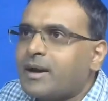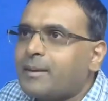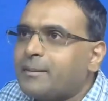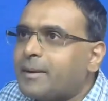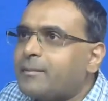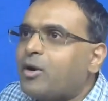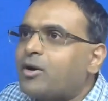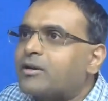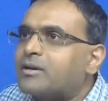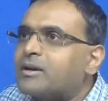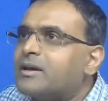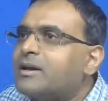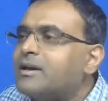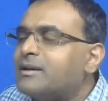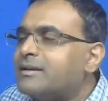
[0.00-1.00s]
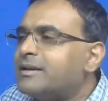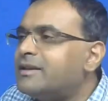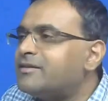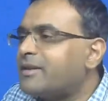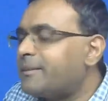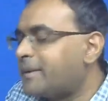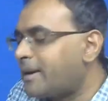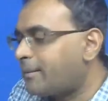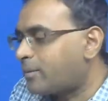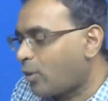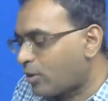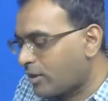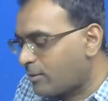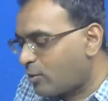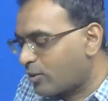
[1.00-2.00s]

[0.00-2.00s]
I mean, I'm talking